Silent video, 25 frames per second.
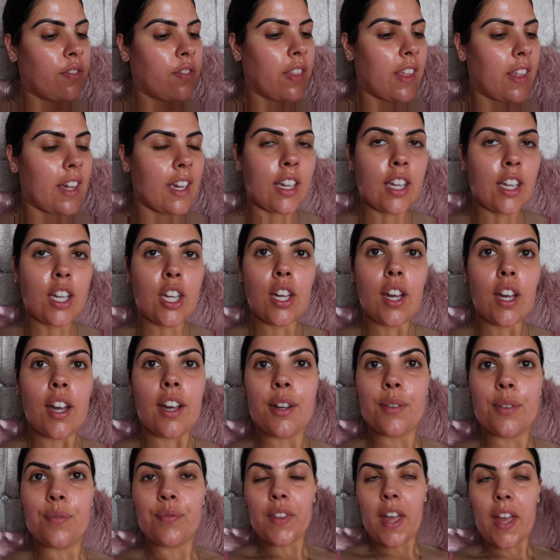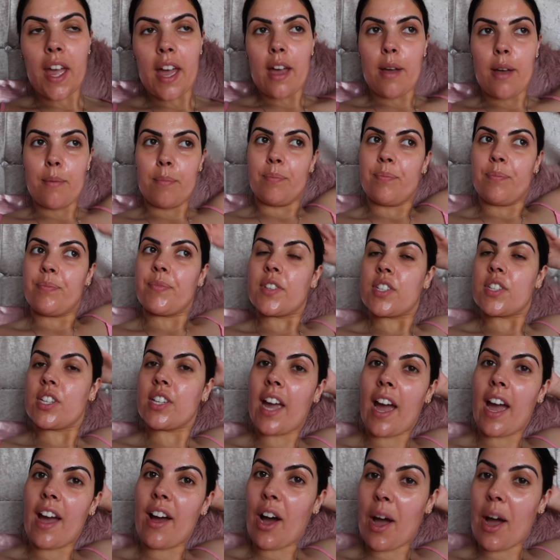Thank you. So
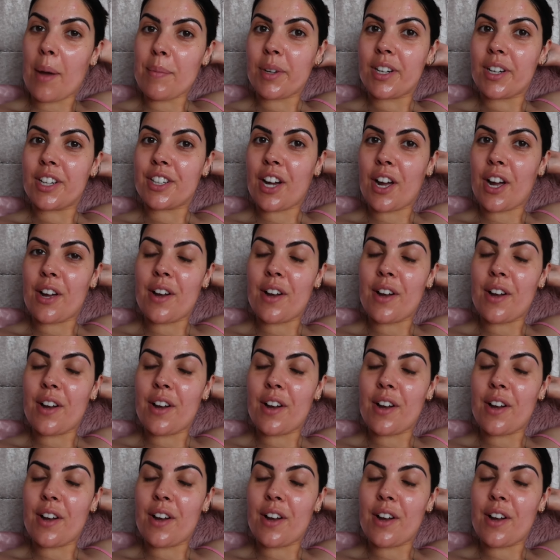yeah, I'm going to go